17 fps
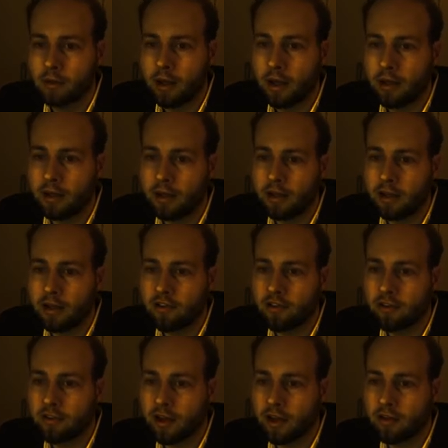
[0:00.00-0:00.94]
At a
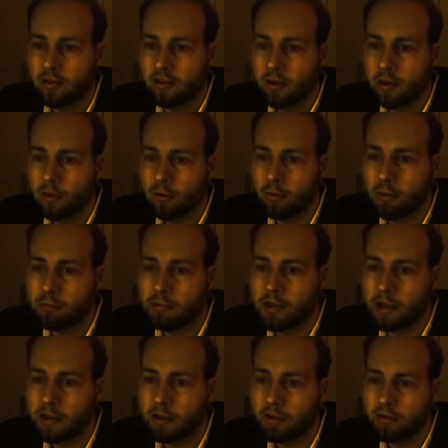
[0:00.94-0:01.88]
later date, we
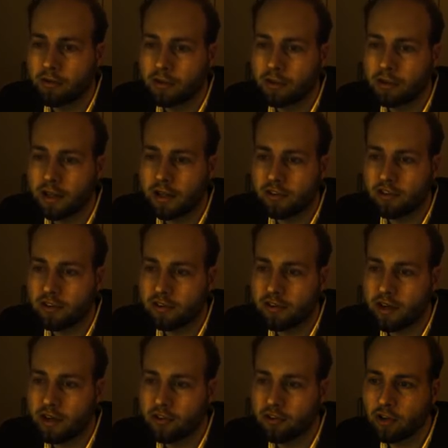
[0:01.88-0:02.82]
began to feel less in
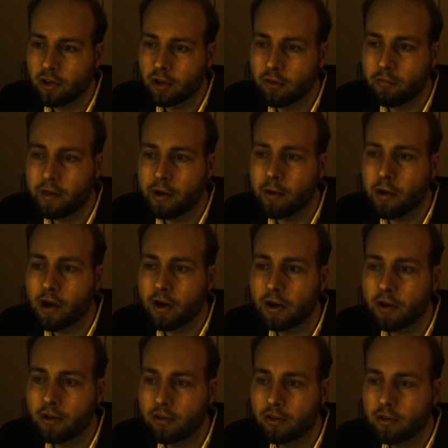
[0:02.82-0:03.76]
danger of their
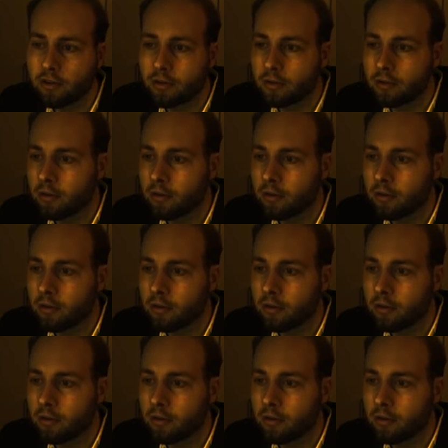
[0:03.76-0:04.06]
eyes.